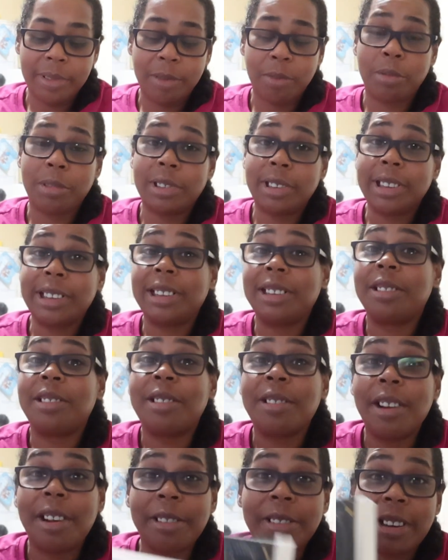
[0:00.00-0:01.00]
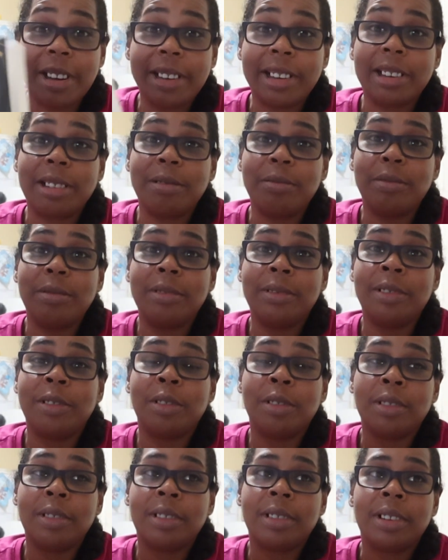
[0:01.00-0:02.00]
Really nothing,
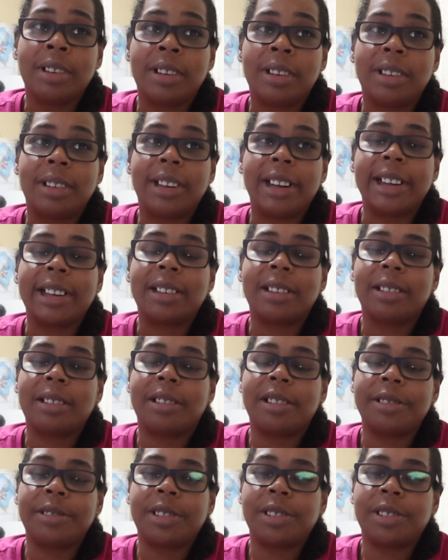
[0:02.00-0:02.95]
like, the